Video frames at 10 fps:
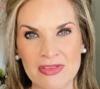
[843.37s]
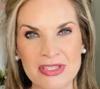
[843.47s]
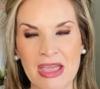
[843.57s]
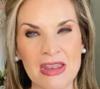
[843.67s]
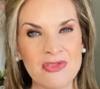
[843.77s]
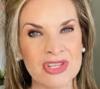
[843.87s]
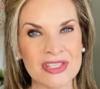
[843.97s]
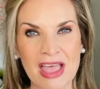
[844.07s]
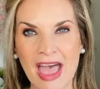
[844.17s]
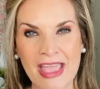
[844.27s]
It's kind of
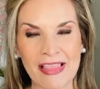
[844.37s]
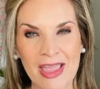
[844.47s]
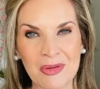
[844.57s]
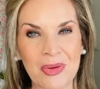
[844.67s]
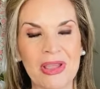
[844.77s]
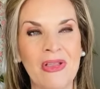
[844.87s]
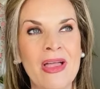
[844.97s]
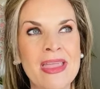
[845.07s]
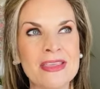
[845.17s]
just the highlight reel.